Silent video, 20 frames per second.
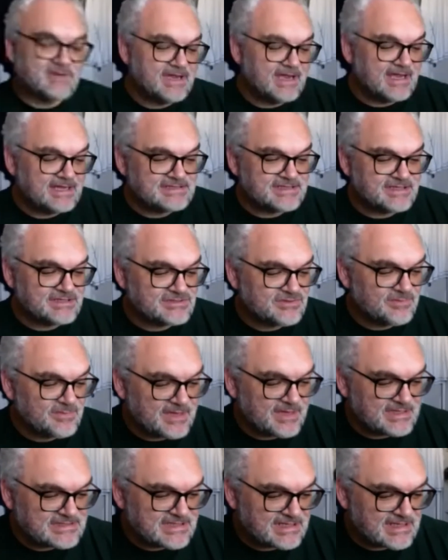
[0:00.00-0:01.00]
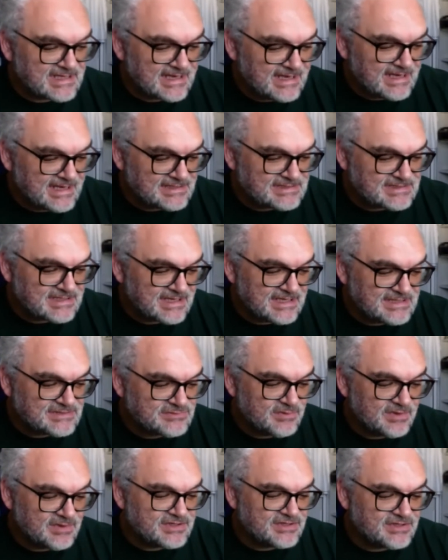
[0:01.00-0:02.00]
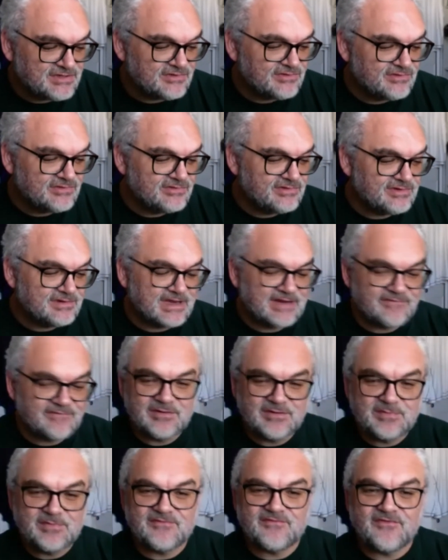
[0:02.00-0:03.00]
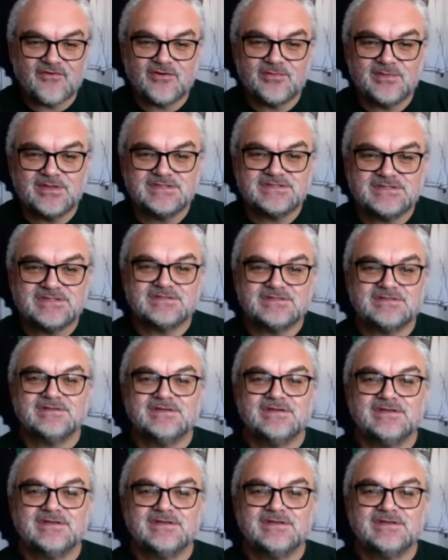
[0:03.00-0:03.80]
asked you. So basically, he's with you every performance.